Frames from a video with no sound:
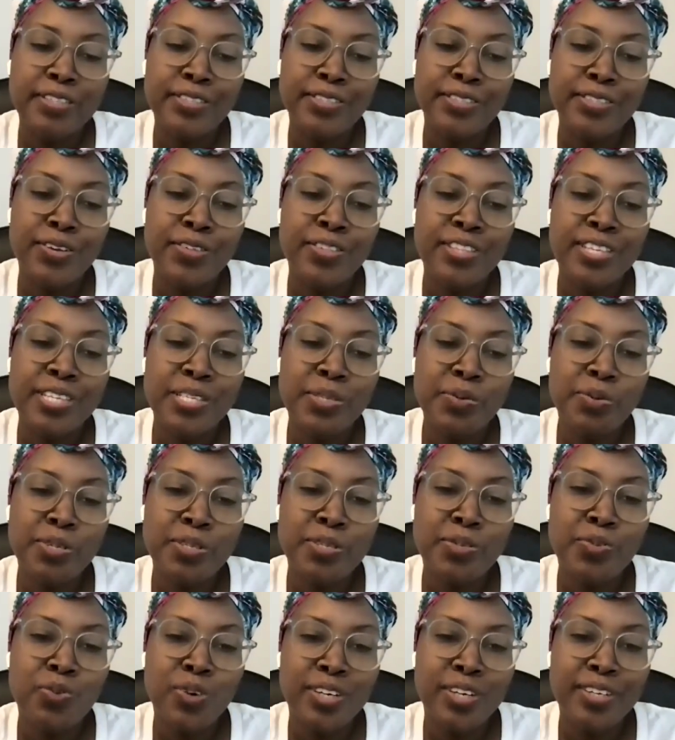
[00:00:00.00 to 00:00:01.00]
so this
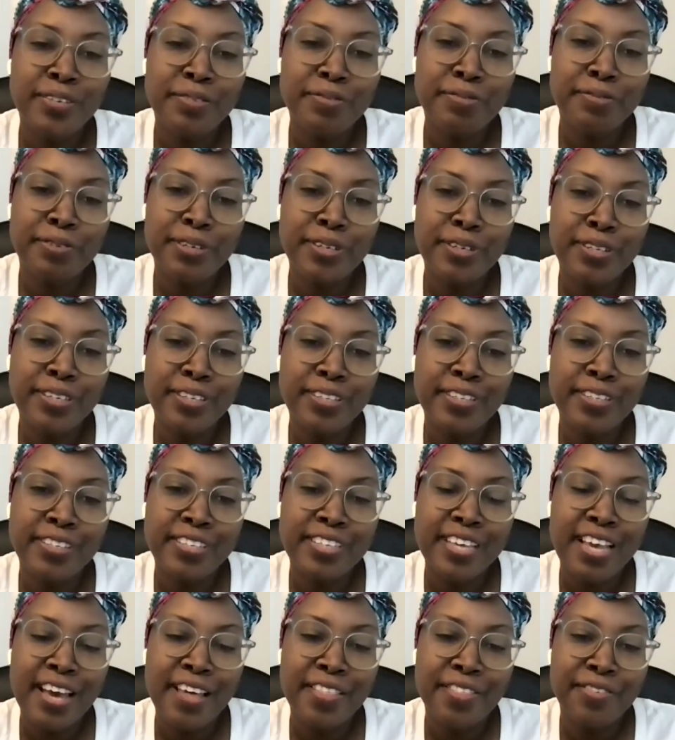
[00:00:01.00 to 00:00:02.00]
was
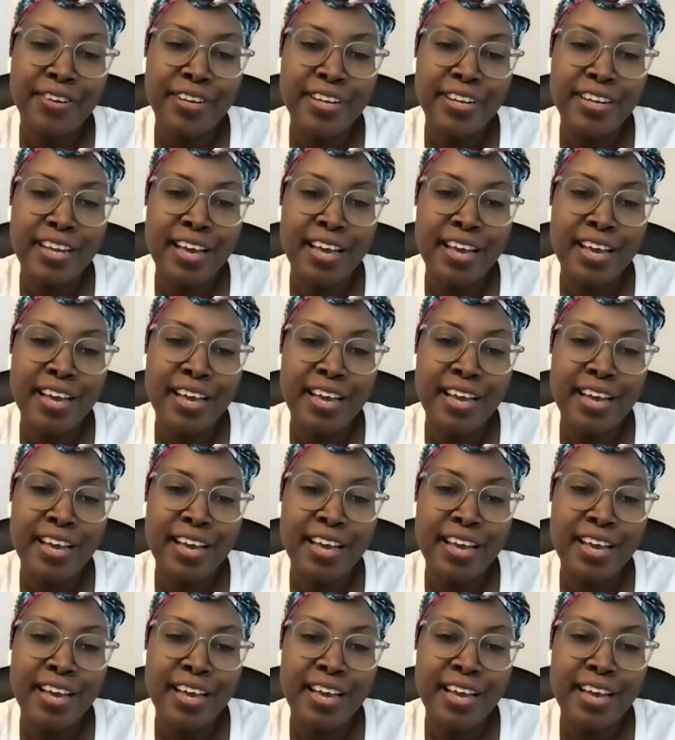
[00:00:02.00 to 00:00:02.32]
wonderful, Katherine.